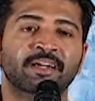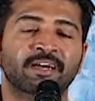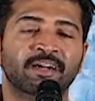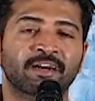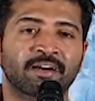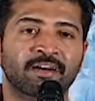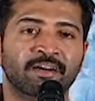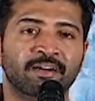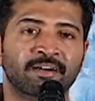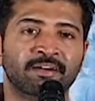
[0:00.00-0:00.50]

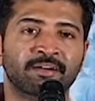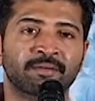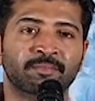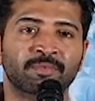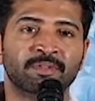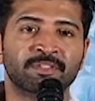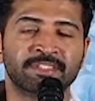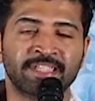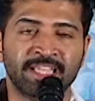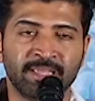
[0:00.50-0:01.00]

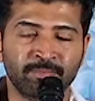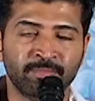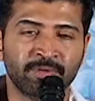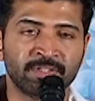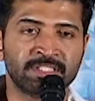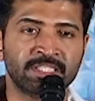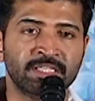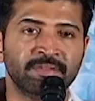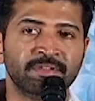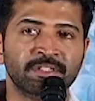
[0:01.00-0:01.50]
the same
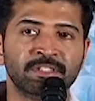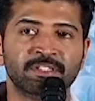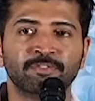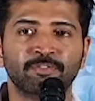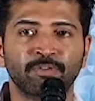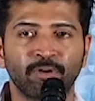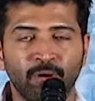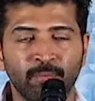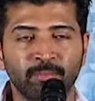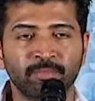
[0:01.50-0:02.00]
receivance
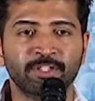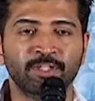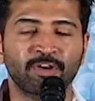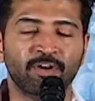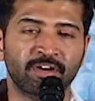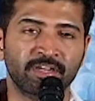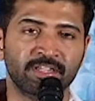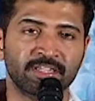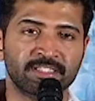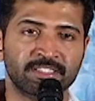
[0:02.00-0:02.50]
from the
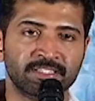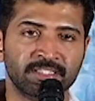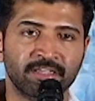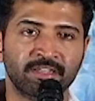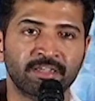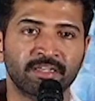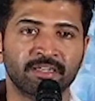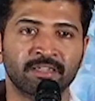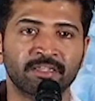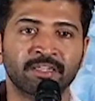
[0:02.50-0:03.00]
audience here
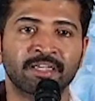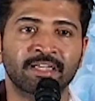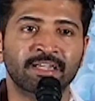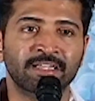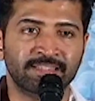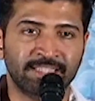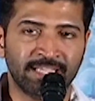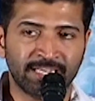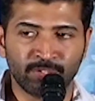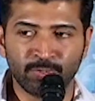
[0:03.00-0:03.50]
in
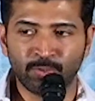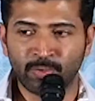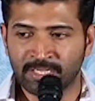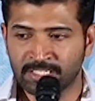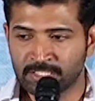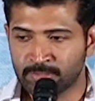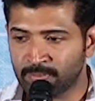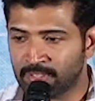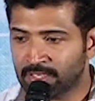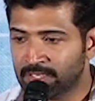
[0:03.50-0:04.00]
Telugu
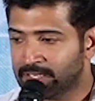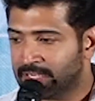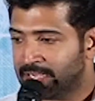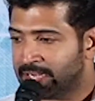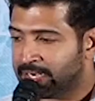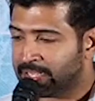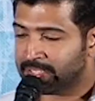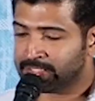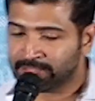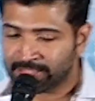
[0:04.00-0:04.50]
as well.
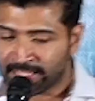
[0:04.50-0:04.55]
And I